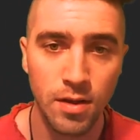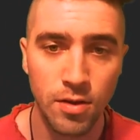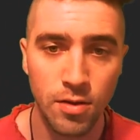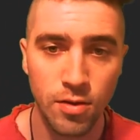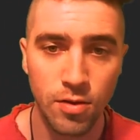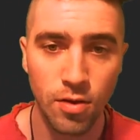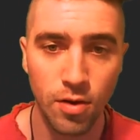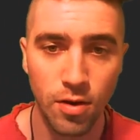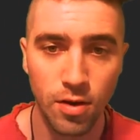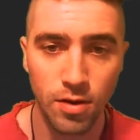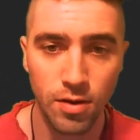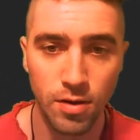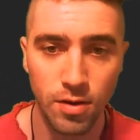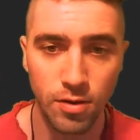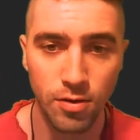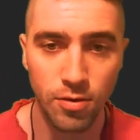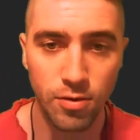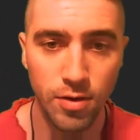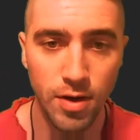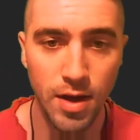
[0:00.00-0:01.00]
dot
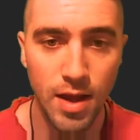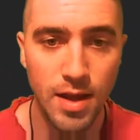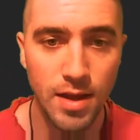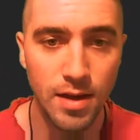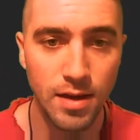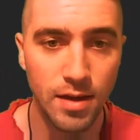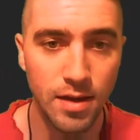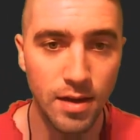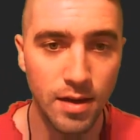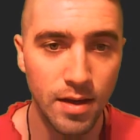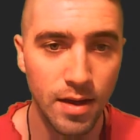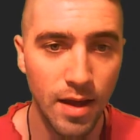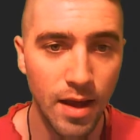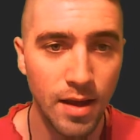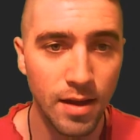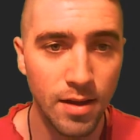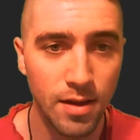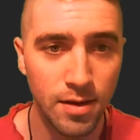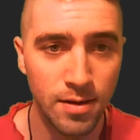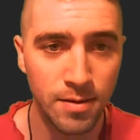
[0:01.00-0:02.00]
create
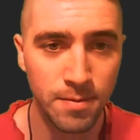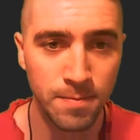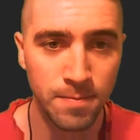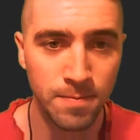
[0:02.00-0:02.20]
anchor,